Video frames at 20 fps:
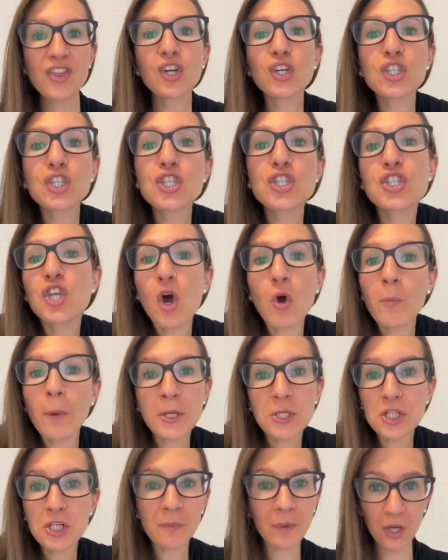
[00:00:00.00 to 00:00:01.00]
There's so
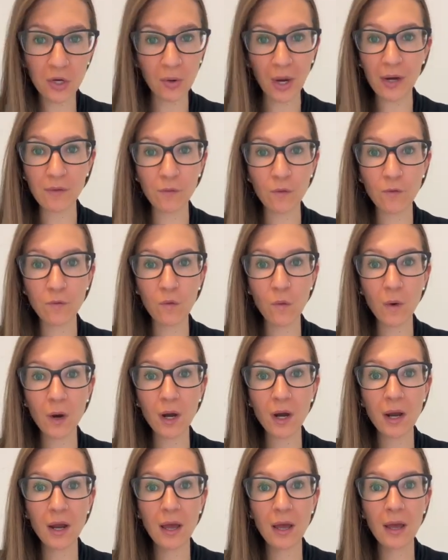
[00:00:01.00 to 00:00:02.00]
much to be grateful
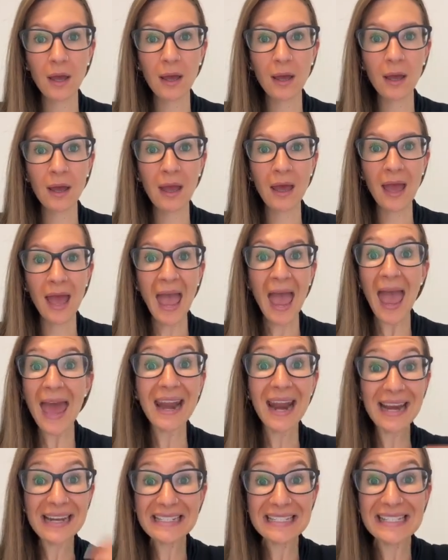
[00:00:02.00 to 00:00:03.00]
for.
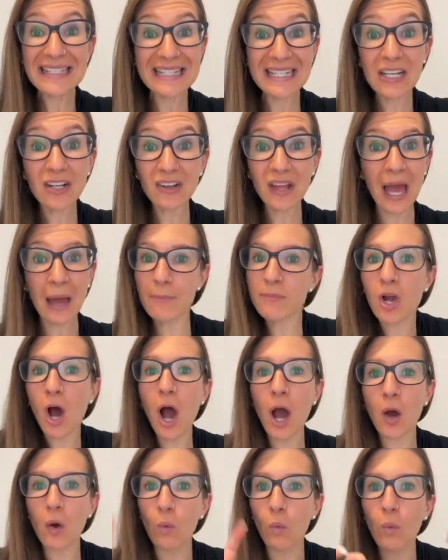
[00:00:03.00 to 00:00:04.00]
And I still am
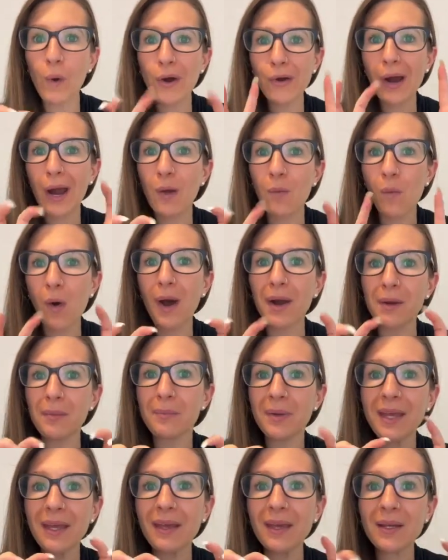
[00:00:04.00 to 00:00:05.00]
not where I want
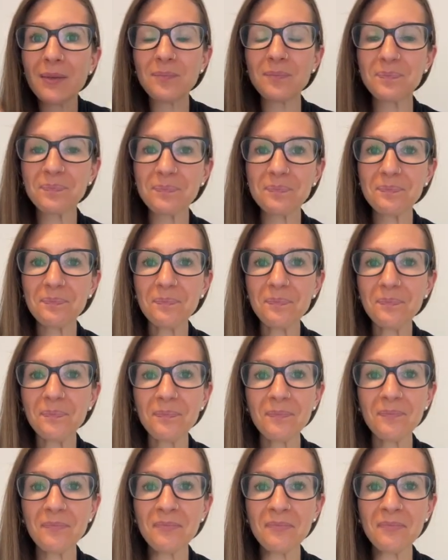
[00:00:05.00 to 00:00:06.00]
to be.
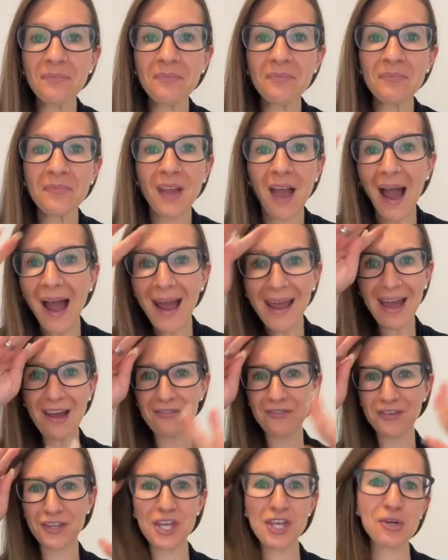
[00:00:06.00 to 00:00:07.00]

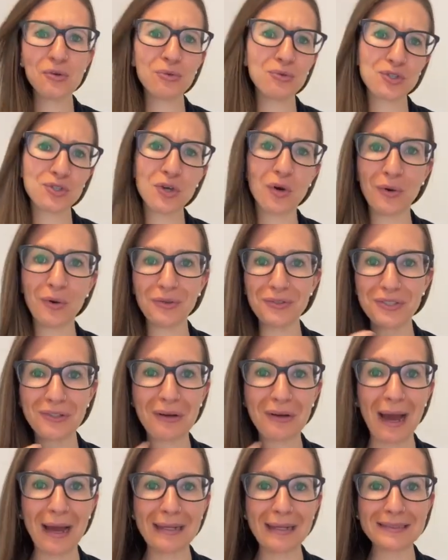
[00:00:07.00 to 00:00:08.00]
I have huge goals,
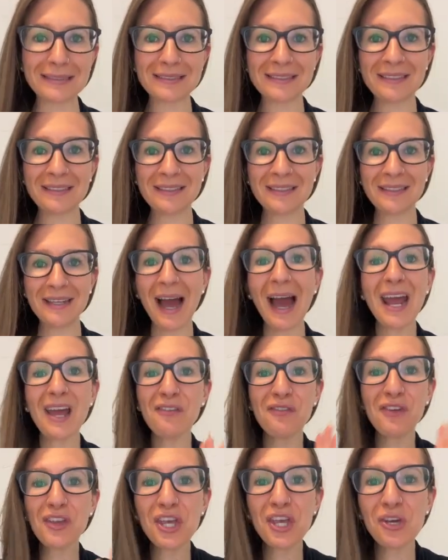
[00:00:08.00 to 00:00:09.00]
you guys.
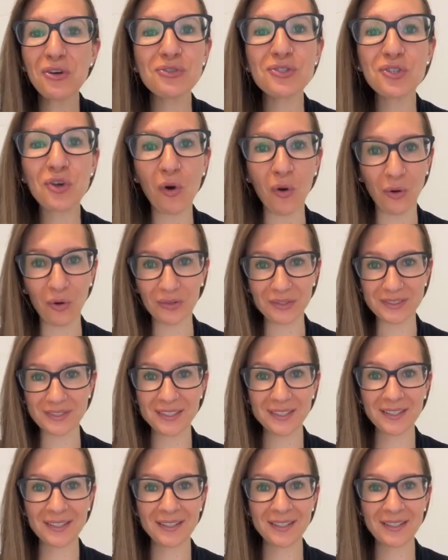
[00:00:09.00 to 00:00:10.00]
I have huge
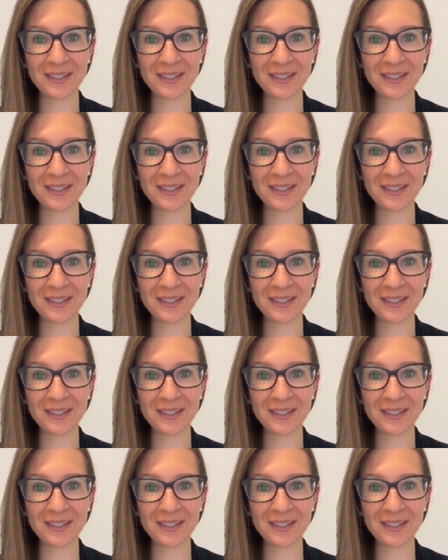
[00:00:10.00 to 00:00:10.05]
goals.